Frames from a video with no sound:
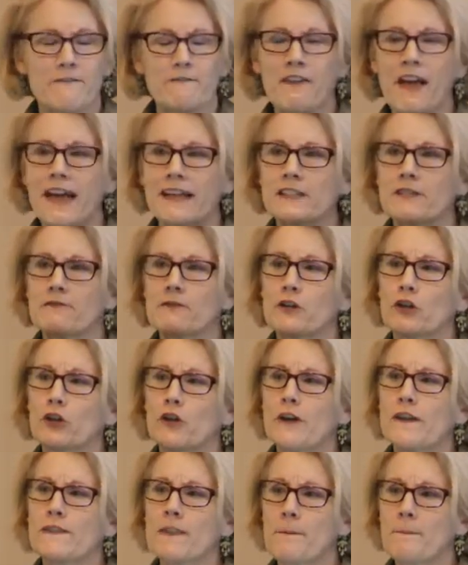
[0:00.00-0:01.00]
In fact, if you
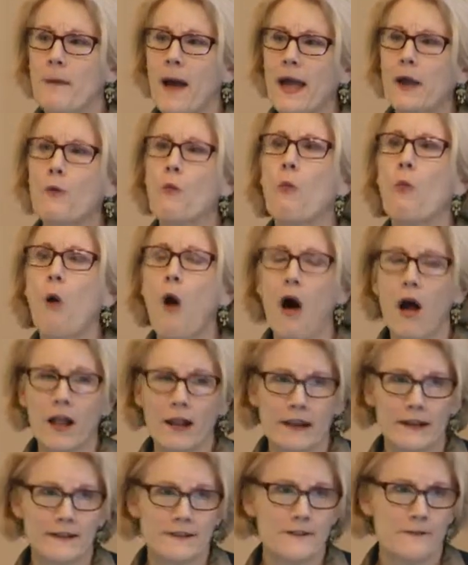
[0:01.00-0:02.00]
look at the Mike
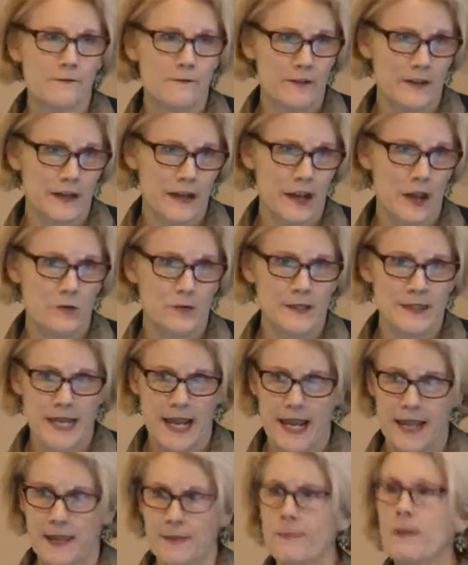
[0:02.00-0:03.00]
Wallace
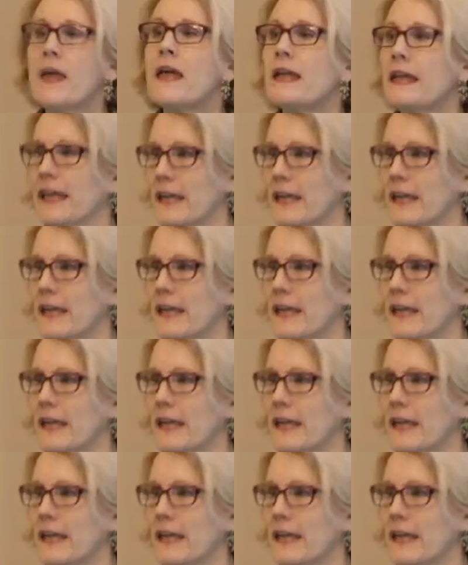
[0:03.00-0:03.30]
videotape